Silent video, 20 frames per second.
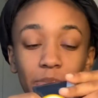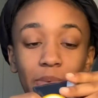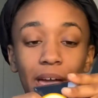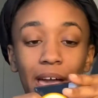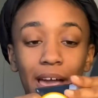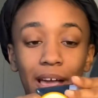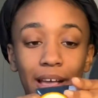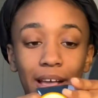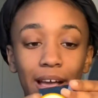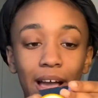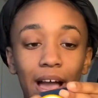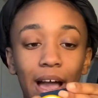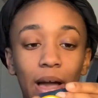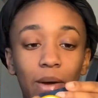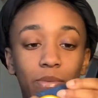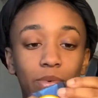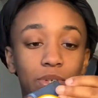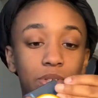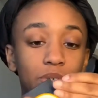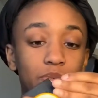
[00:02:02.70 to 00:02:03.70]
pack. I
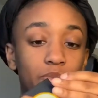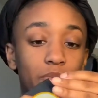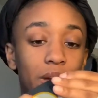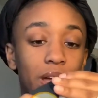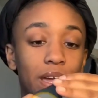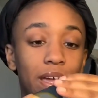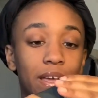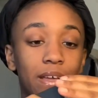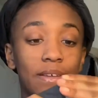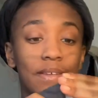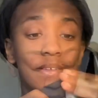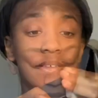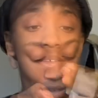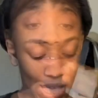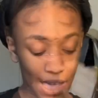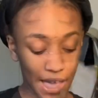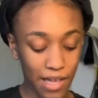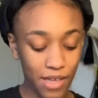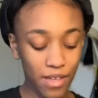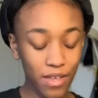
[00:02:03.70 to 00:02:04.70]
was right. We
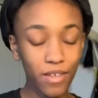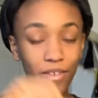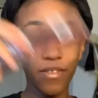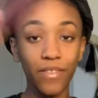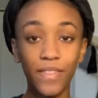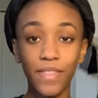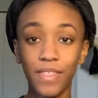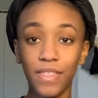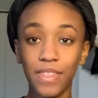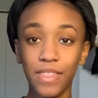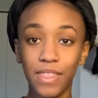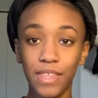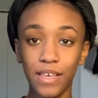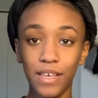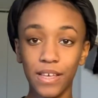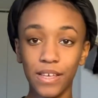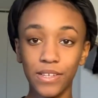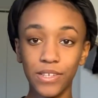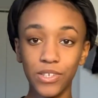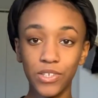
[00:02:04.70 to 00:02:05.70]
have the
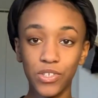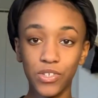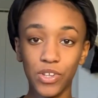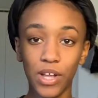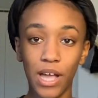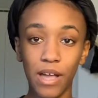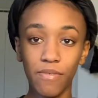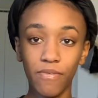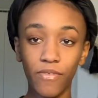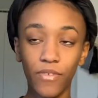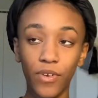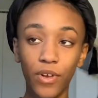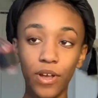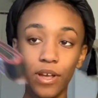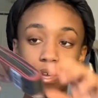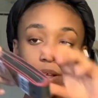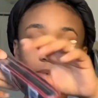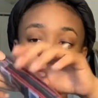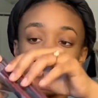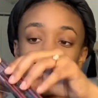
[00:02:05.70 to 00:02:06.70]
strap for
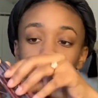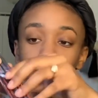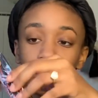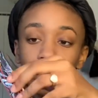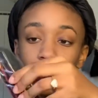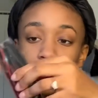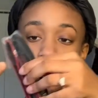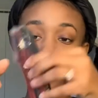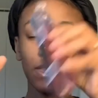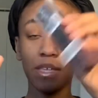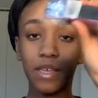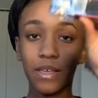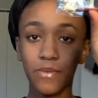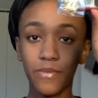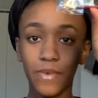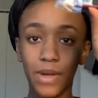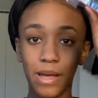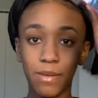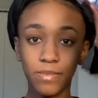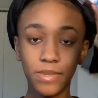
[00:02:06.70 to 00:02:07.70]
it,
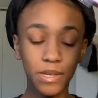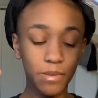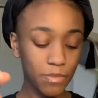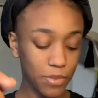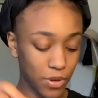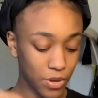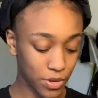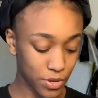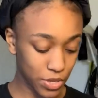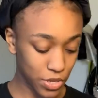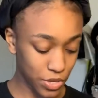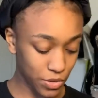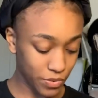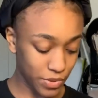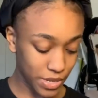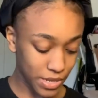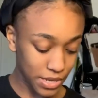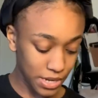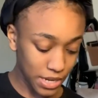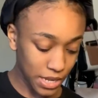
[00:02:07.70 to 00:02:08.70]
wrapped up all cute
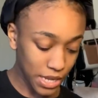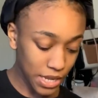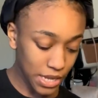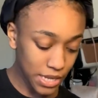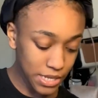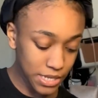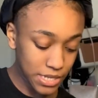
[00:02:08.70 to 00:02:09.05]
and neat.